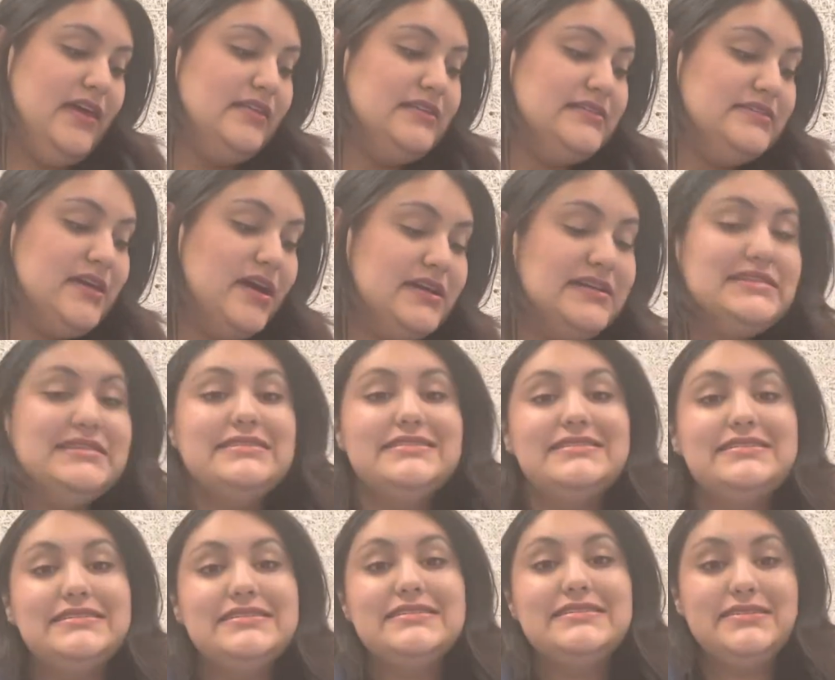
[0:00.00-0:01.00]
The song is in
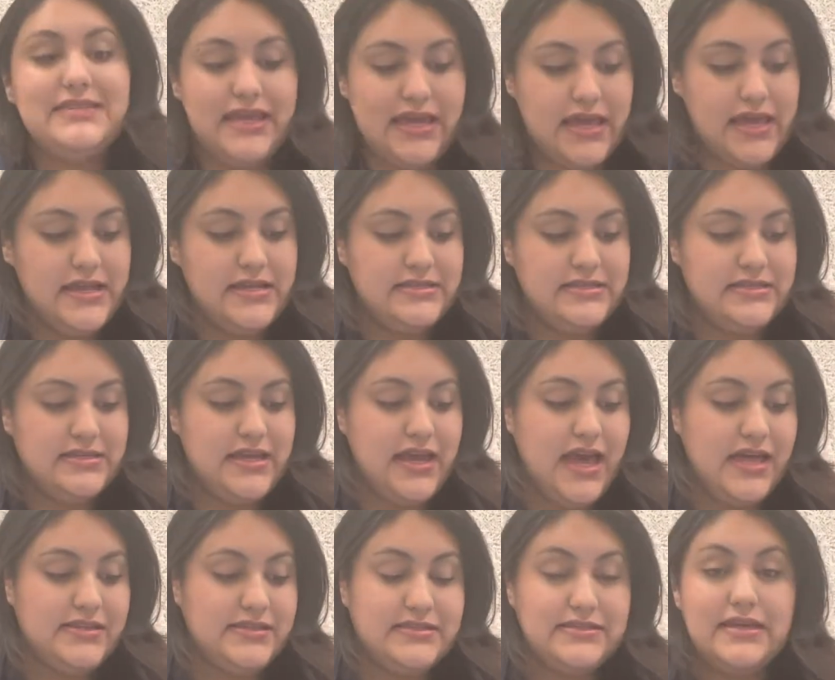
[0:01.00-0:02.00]
6/8
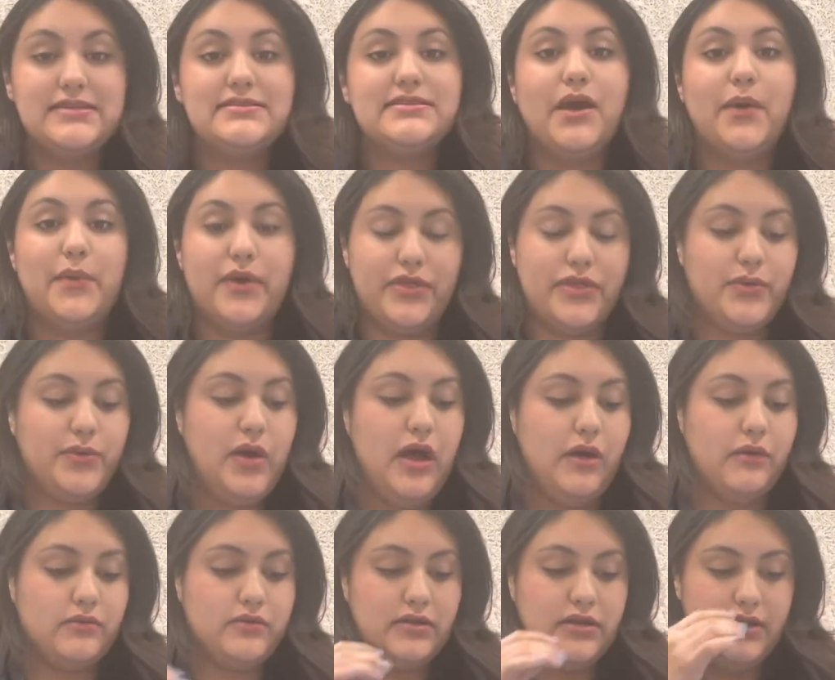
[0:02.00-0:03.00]
and stays that way
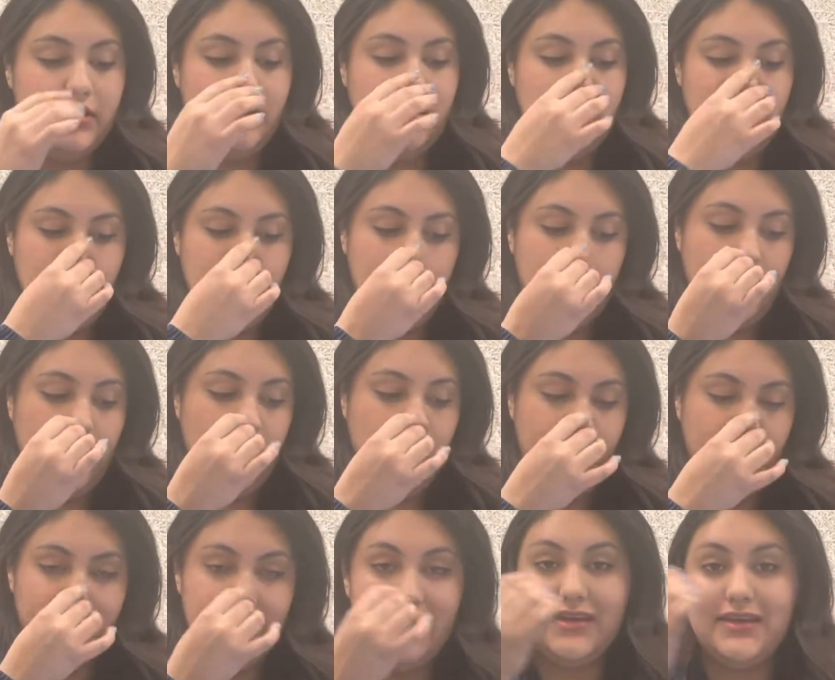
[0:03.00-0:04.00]
throughout,
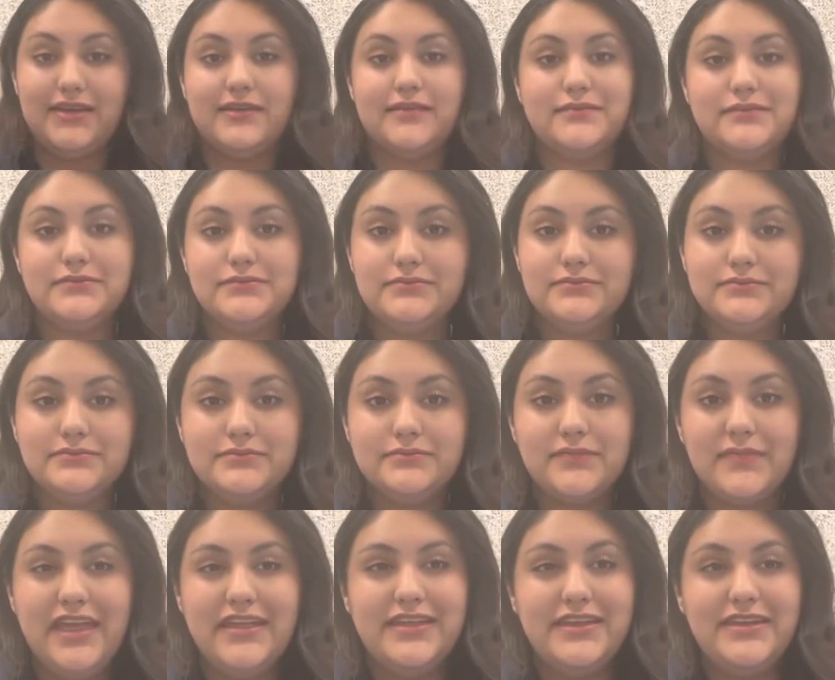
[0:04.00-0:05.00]
meaning
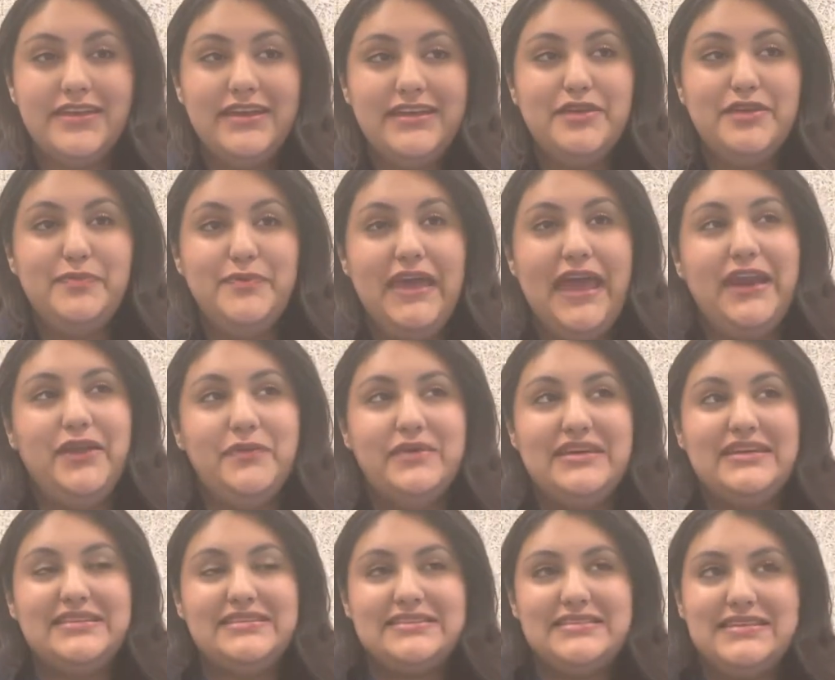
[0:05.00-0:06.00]
And in the piano, we
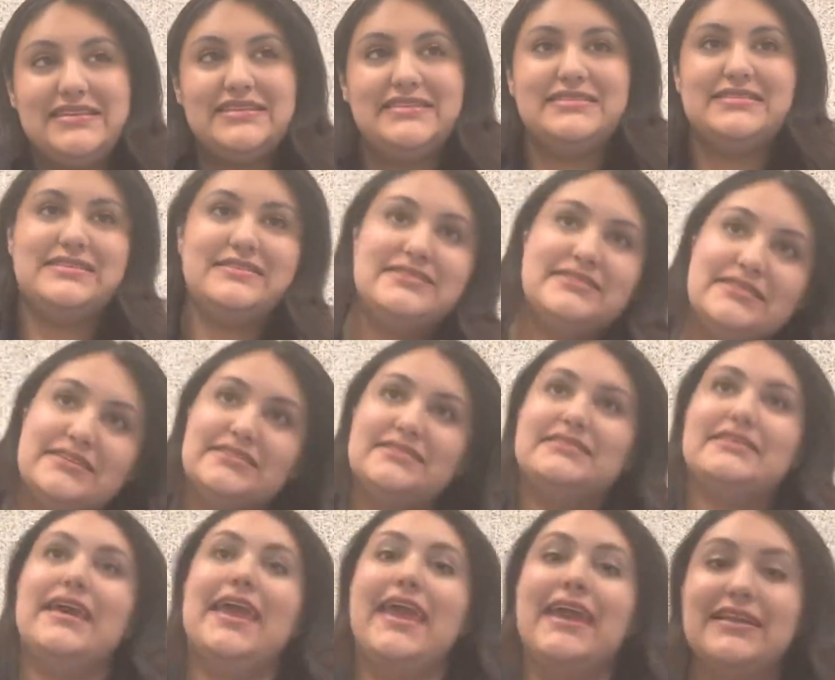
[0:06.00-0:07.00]
can see this
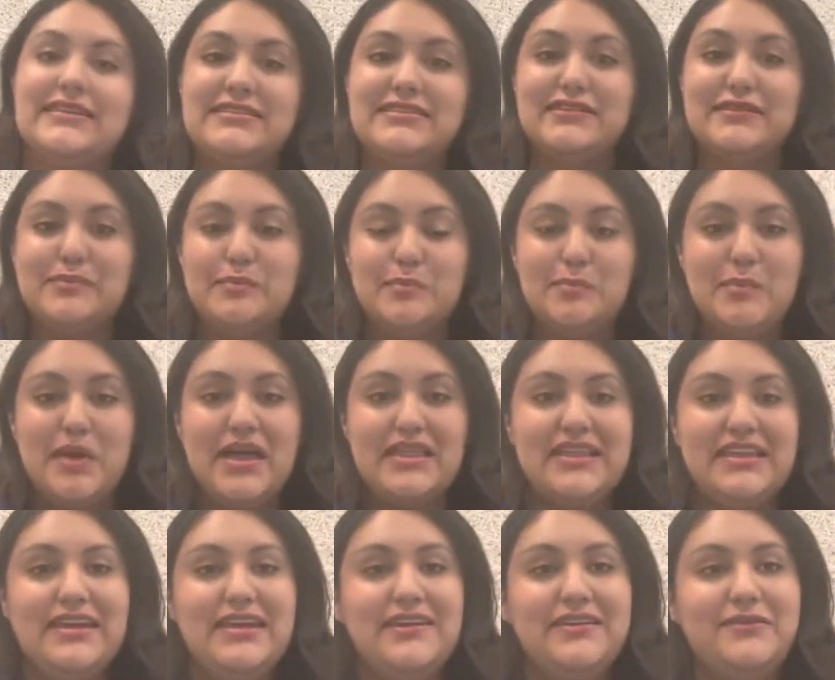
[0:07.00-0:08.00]
6/8
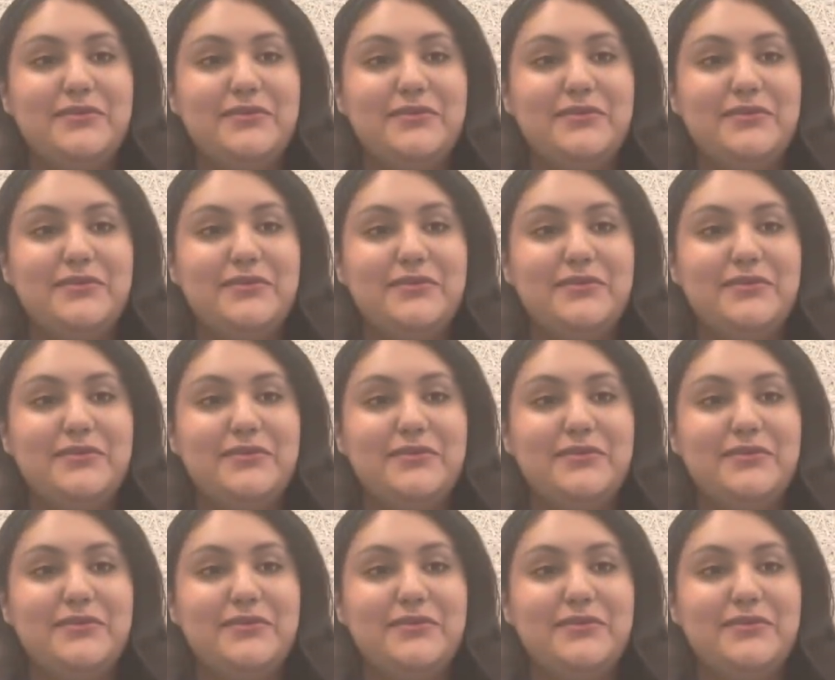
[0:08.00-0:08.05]
melody.